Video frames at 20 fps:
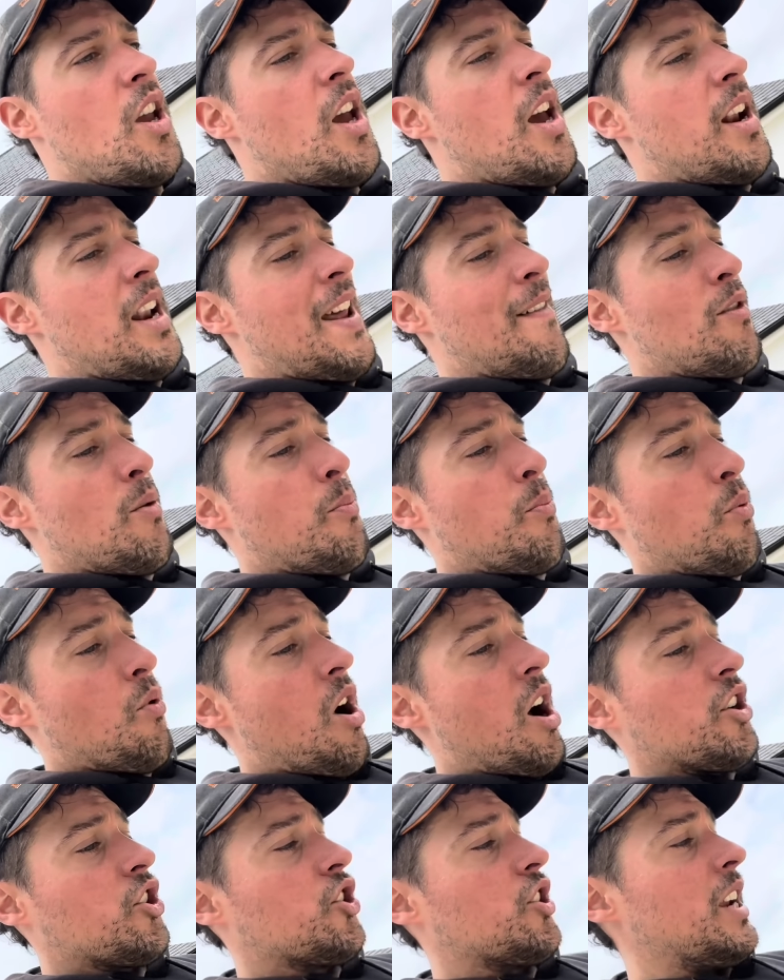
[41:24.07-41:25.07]
Never
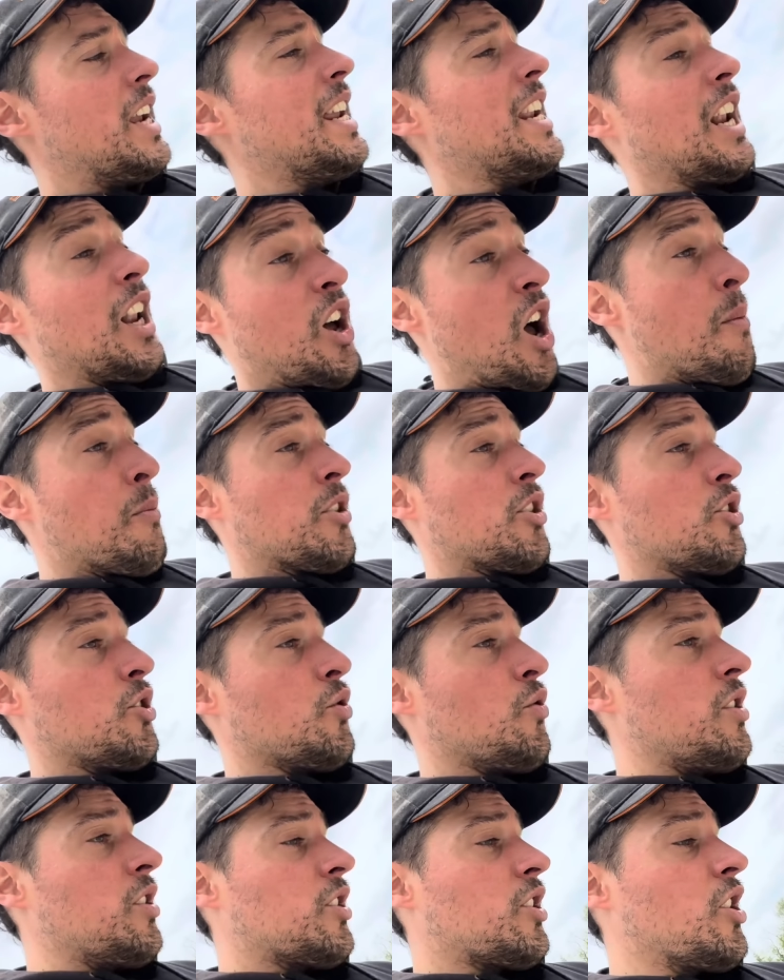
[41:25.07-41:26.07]
brush in line with the
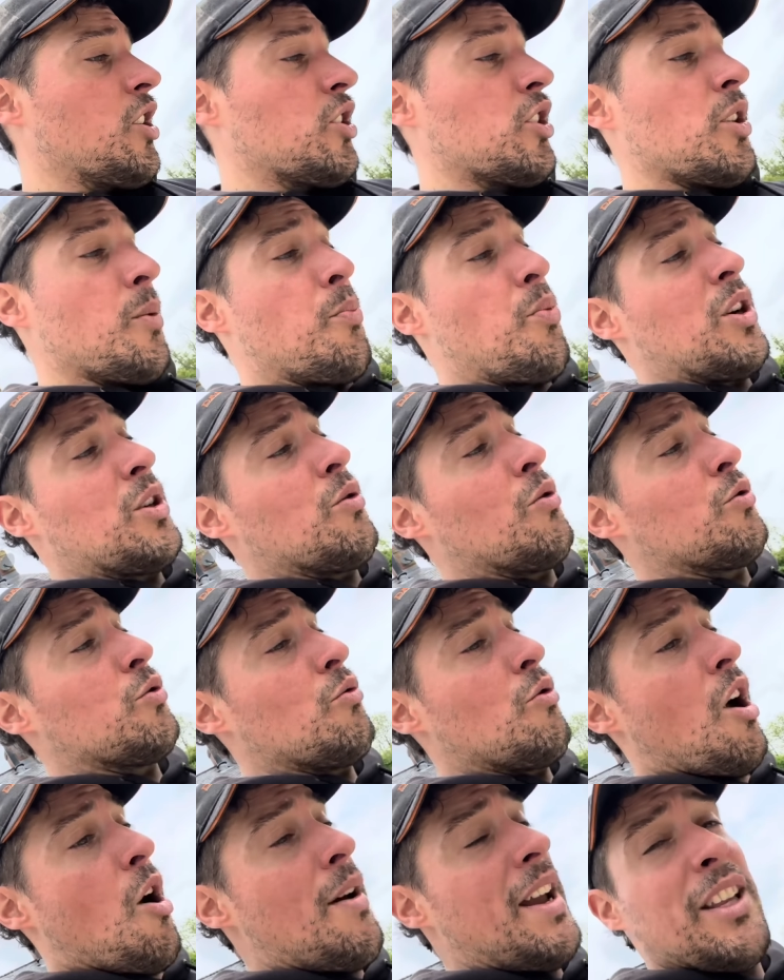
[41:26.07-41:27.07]
joints, because the bristles will
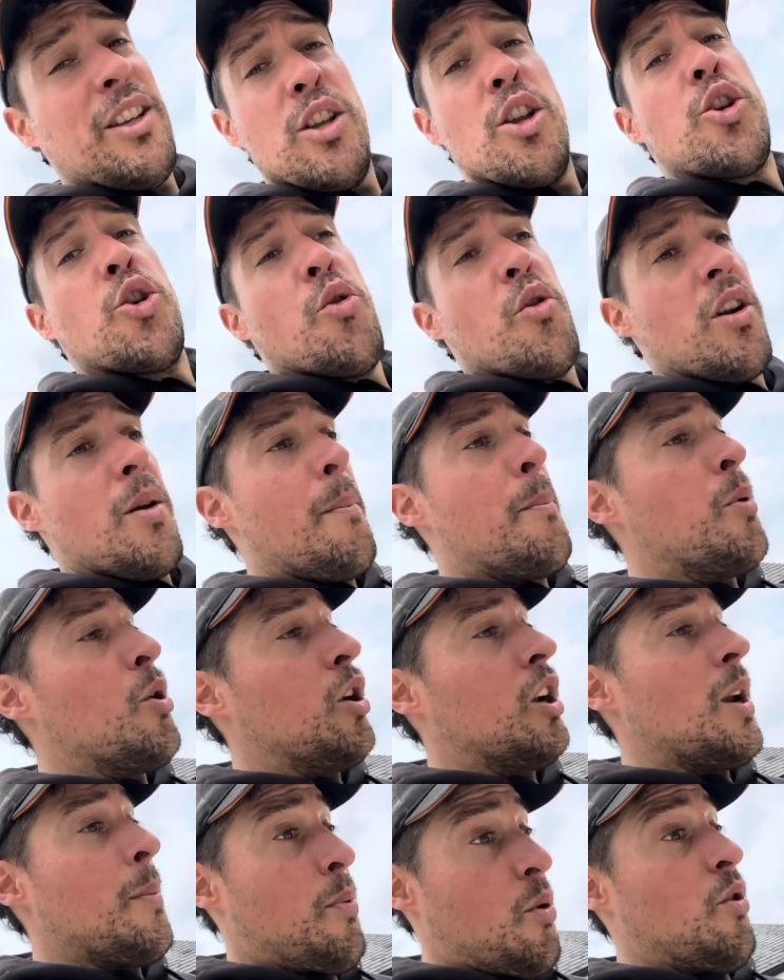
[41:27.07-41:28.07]
go into the joint and
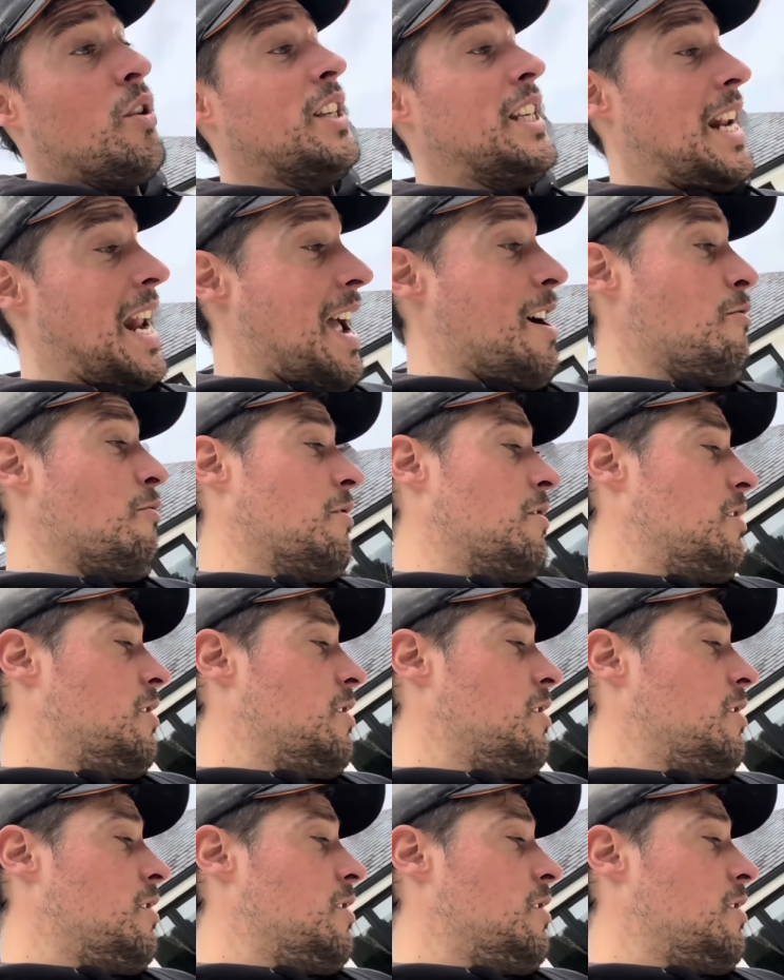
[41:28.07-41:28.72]
pull your pointing out.